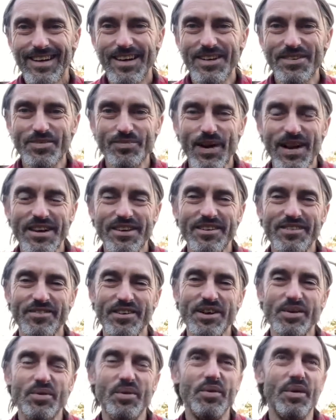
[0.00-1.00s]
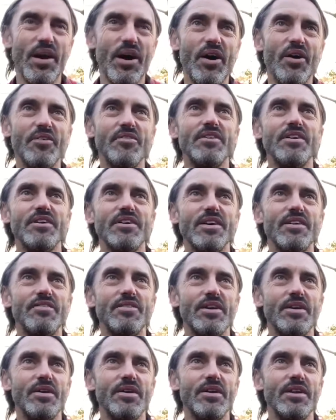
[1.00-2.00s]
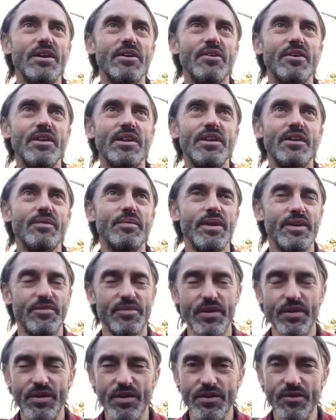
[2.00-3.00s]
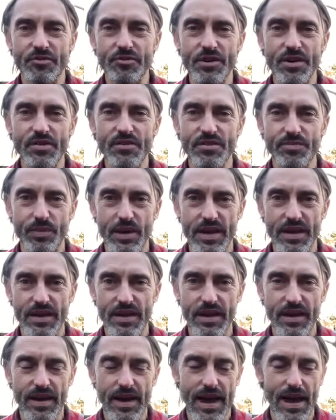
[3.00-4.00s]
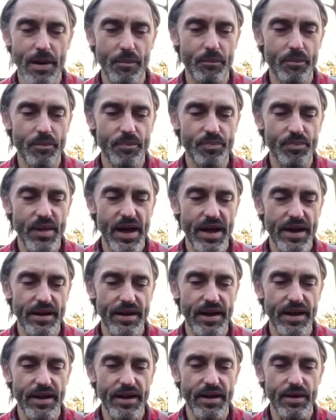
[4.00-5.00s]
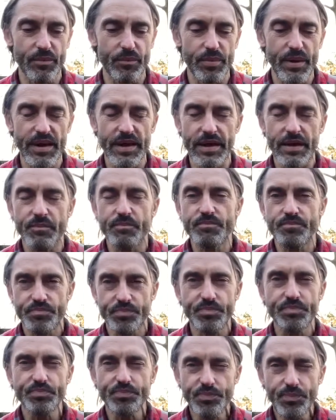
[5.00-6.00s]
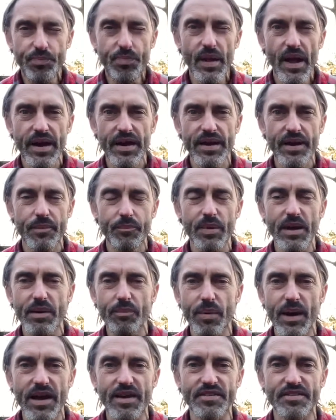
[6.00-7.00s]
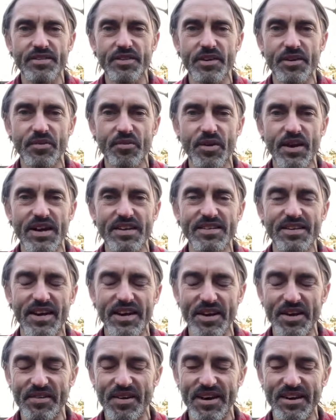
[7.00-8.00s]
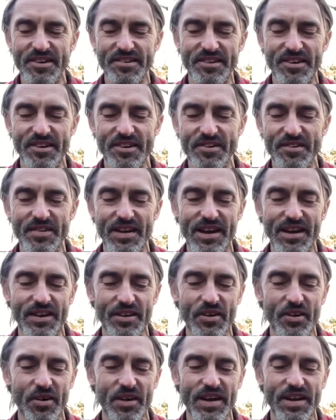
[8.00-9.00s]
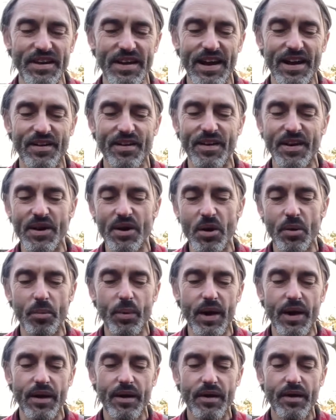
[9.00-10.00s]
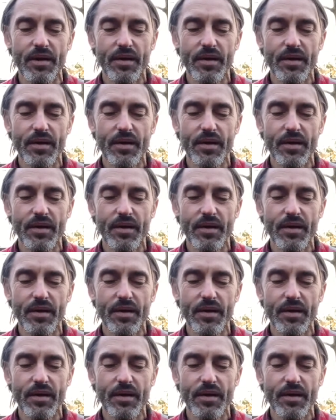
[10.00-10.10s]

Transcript: As many of you will know, if you if you you're in the if you're in the truth speaking camp, then it can be it can be a place that can really take your energy and, and knock you down a little. But